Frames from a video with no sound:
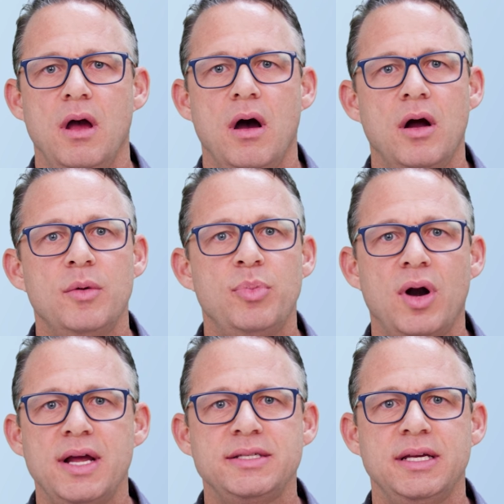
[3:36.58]
our
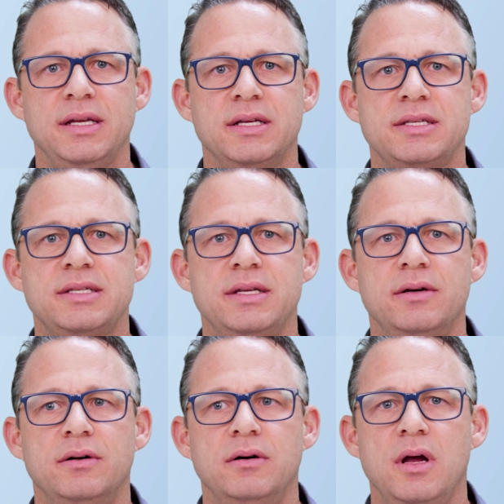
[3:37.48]
pricing is
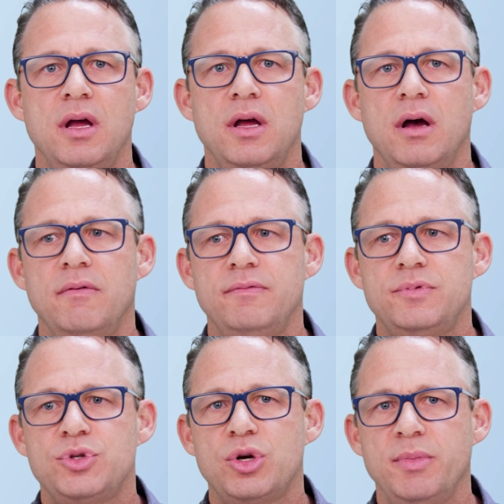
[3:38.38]
still
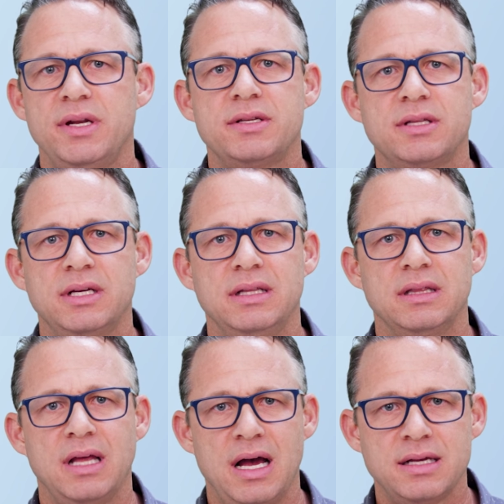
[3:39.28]
tremendously
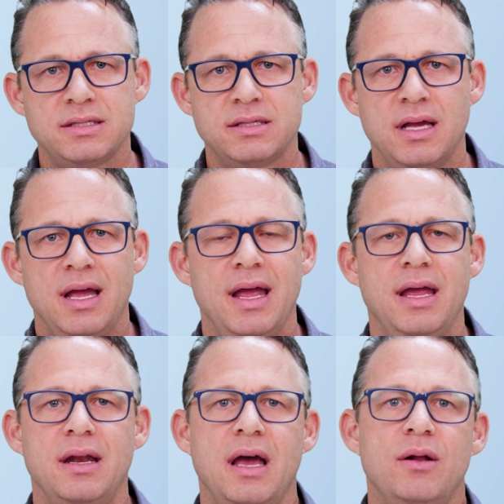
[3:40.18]
less,
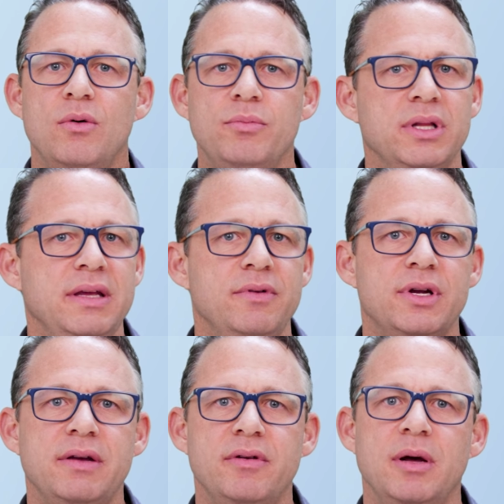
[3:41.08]
and I don't believe you're
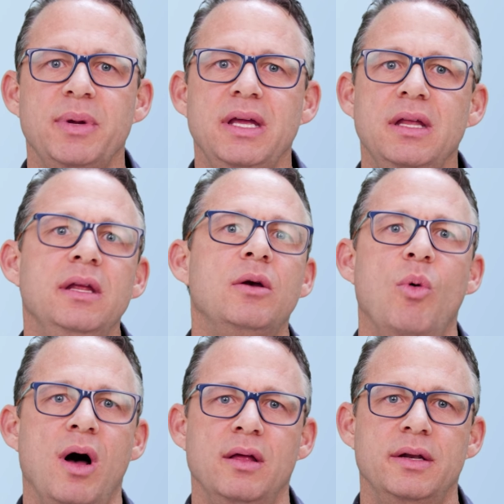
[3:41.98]
giving up any
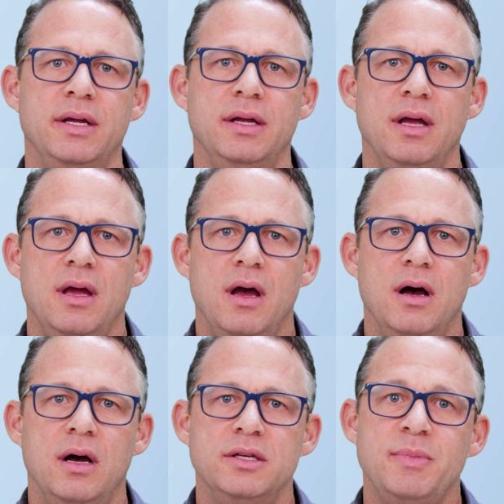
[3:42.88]
quality.
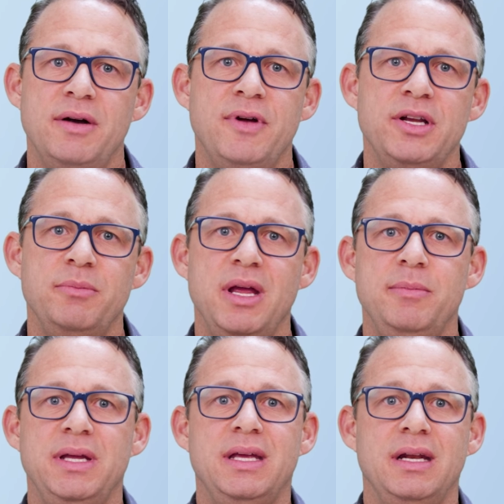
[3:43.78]
As a matter of fact, you may
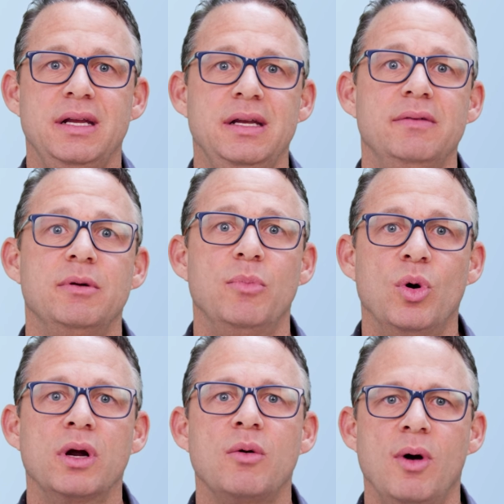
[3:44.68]
be getting even
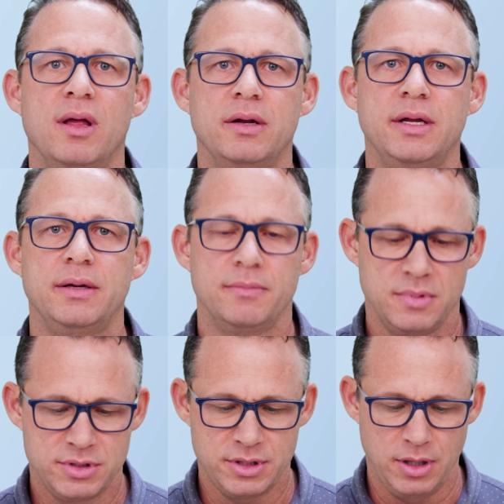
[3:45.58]
more quality.
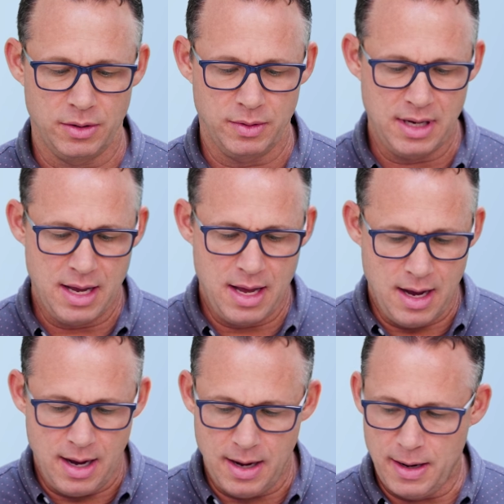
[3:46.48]
So
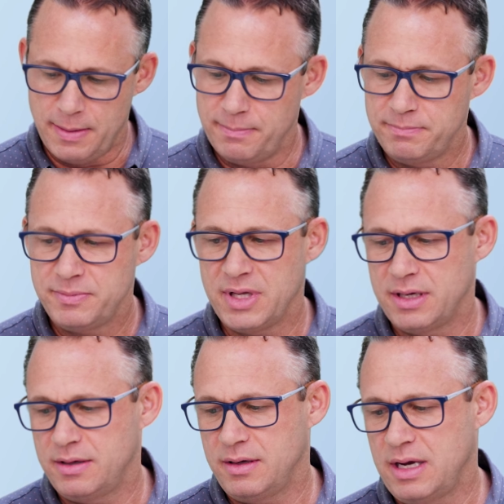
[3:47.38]

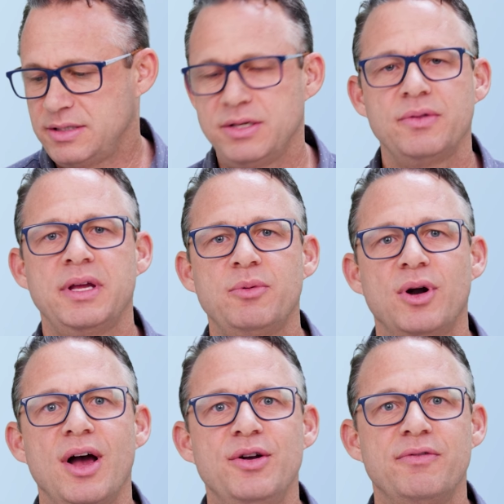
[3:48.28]
I still think
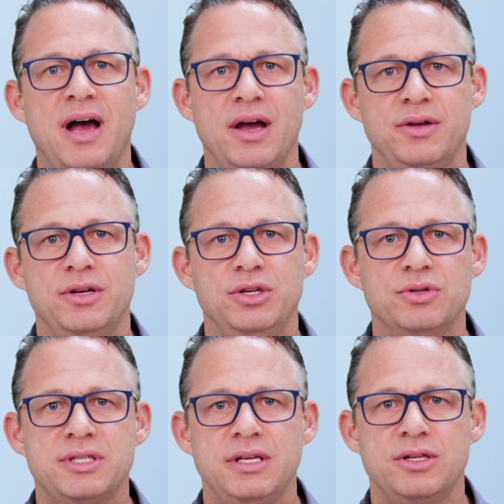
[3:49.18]
we're undervalued, and
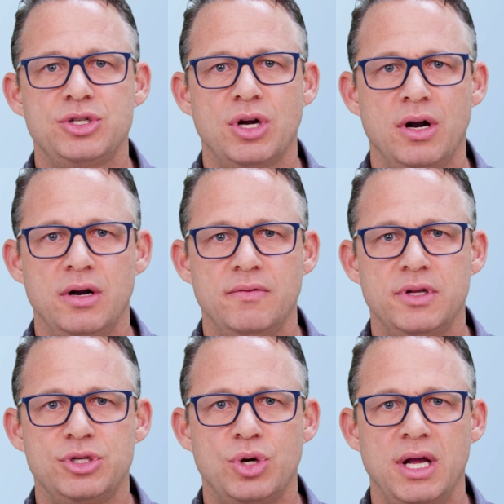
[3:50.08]
you'll see the chart of
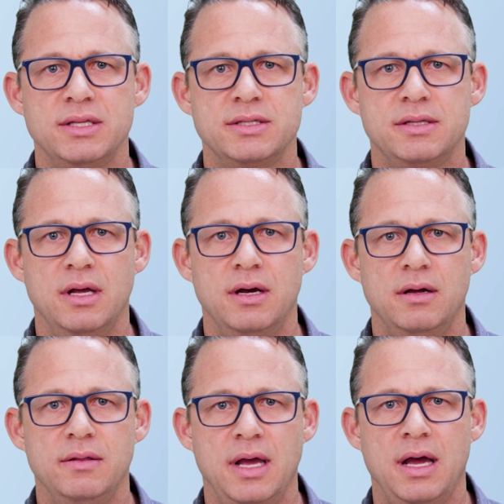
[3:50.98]
the trends
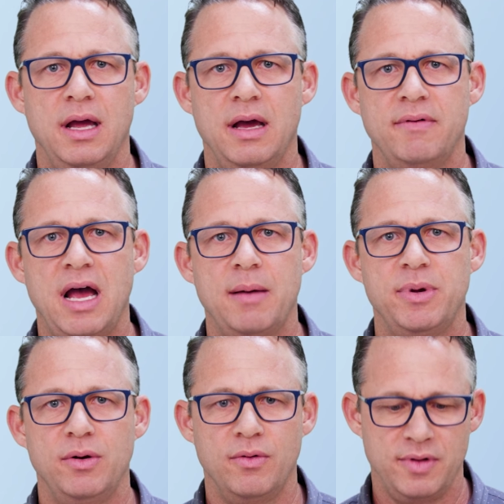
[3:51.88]
that have
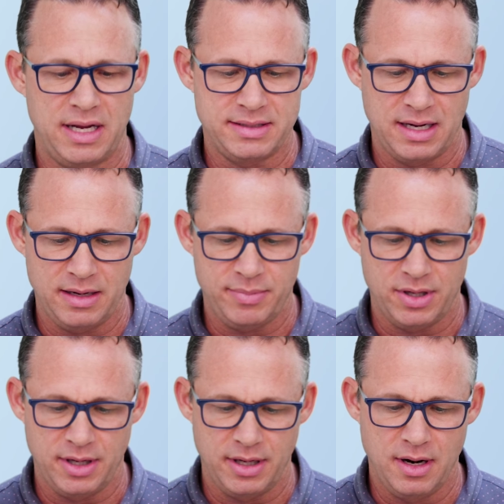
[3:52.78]
happened over that time
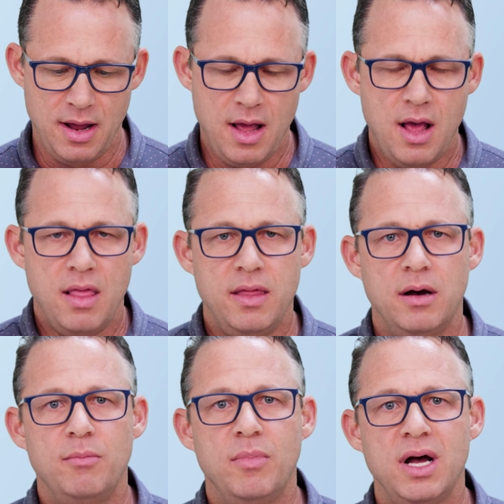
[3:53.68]
period.
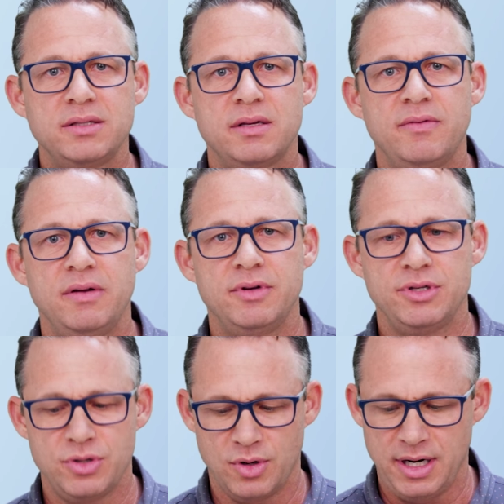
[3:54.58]
The months of
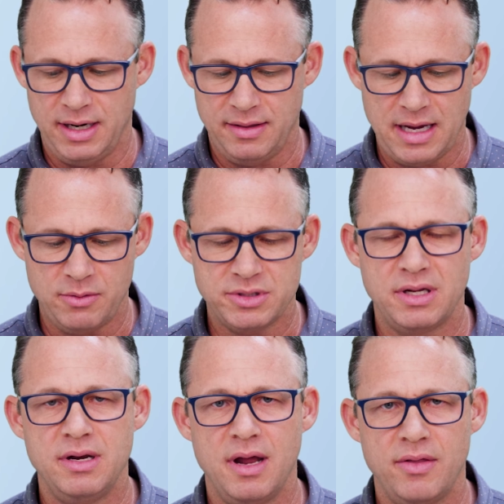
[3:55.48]
inventory, that was
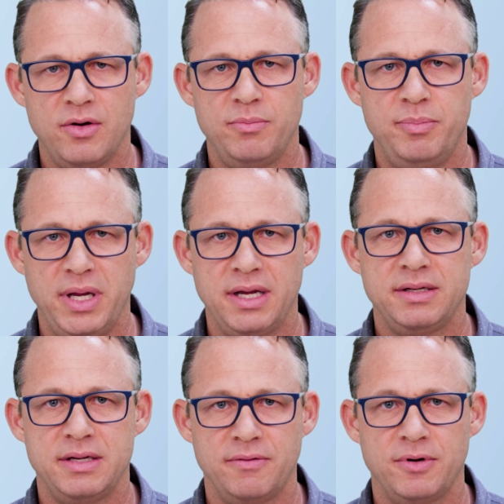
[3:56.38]
another
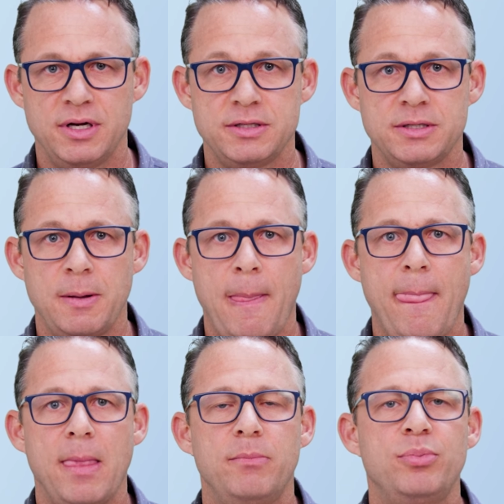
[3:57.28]
big difference.
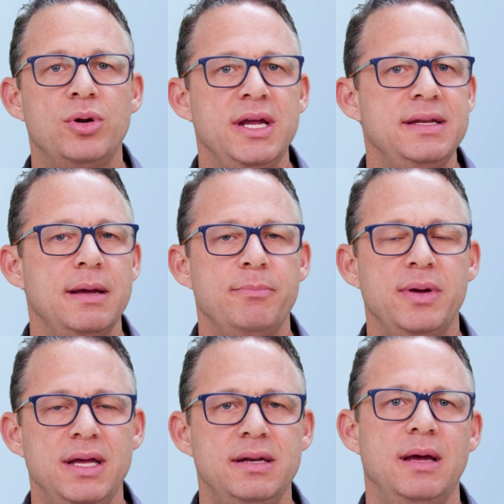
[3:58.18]

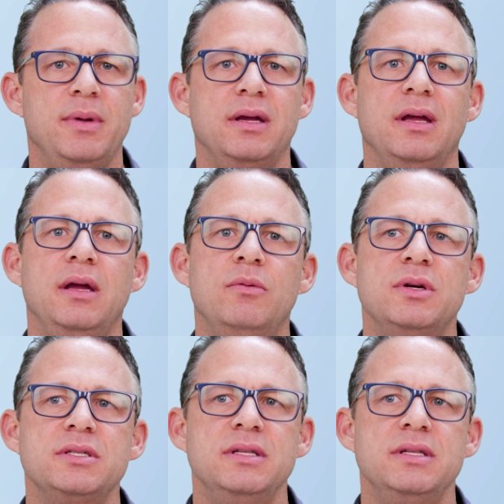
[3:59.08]
Pre-pandemic, it was